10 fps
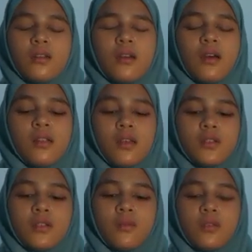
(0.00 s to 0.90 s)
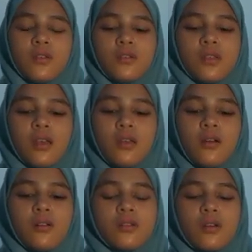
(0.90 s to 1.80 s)
The
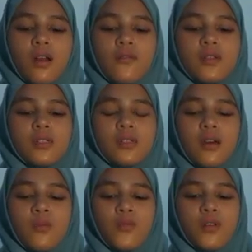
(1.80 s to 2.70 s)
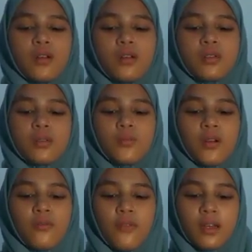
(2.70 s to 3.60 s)
LHWCA also covers some workers
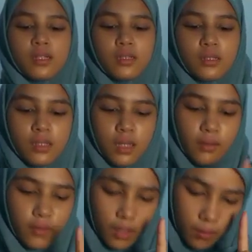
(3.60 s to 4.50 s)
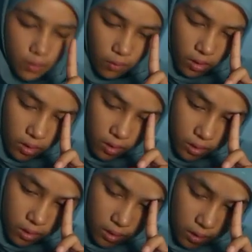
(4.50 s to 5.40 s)
aboard vessels in navigable
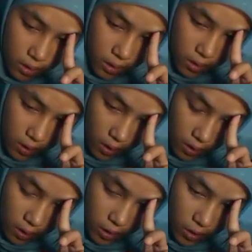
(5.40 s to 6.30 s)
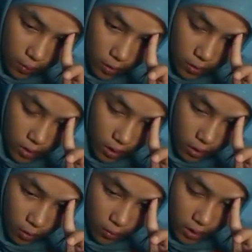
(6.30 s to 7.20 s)
waters. The
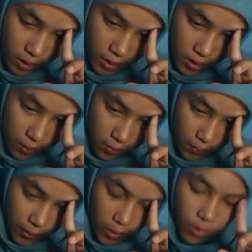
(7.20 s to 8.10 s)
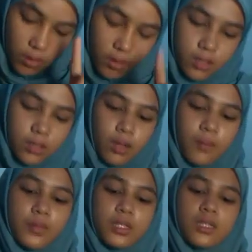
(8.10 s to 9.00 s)
LHWCA obligates employers to
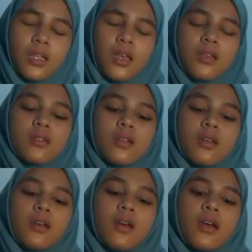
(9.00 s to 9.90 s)
compensate